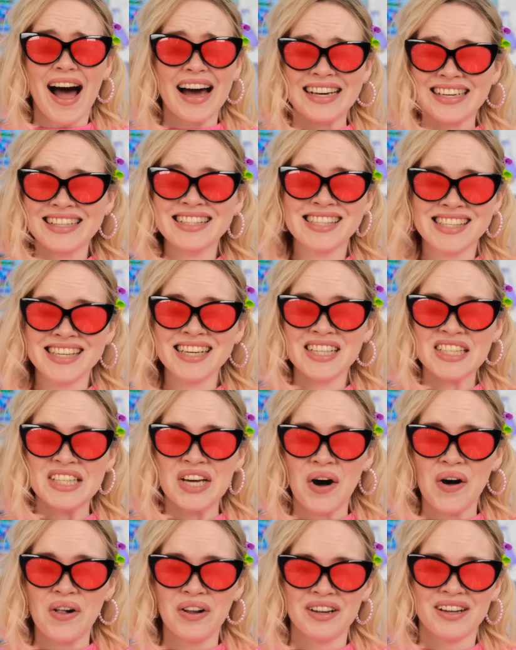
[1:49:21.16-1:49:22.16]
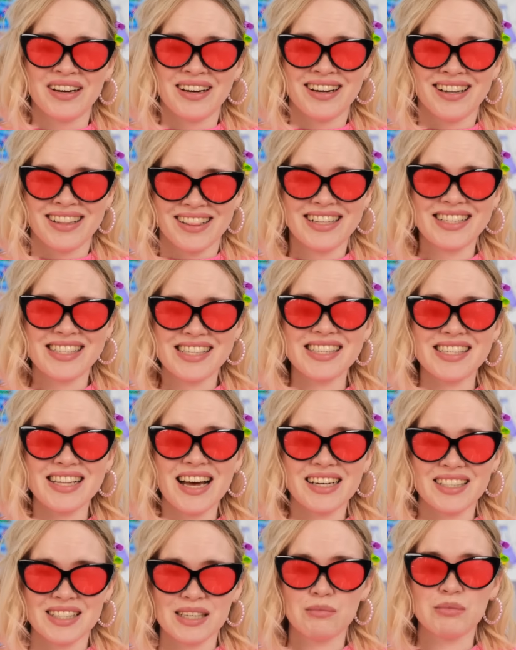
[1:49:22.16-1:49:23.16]
I can see it all! This is
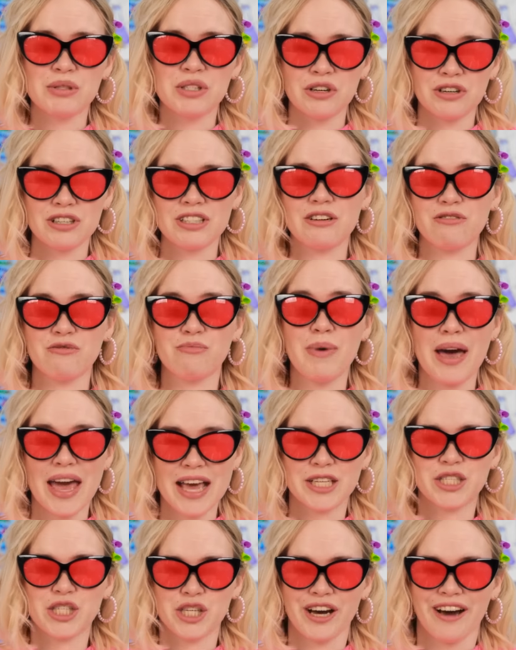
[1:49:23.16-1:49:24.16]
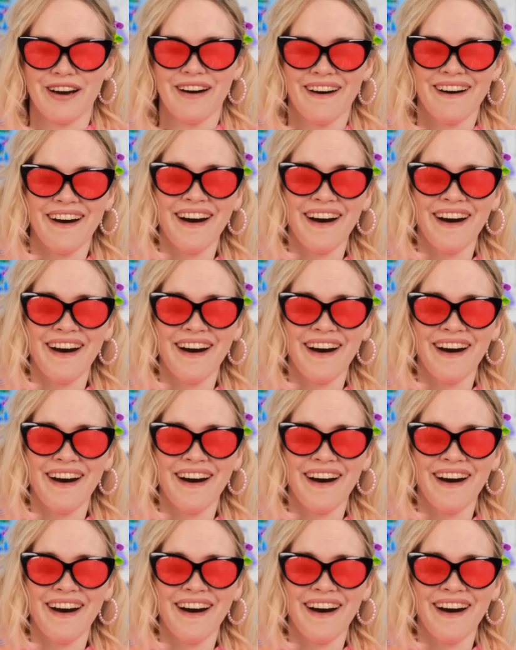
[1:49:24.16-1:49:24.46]
like some sort of magic.